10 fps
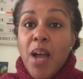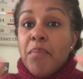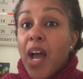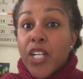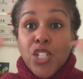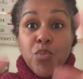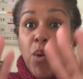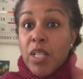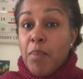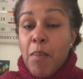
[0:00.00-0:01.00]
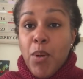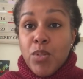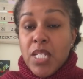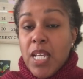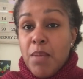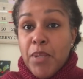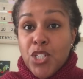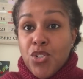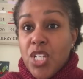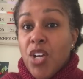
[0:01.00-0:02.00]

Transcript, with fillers: I'm not gonna spoil it by posting any pictures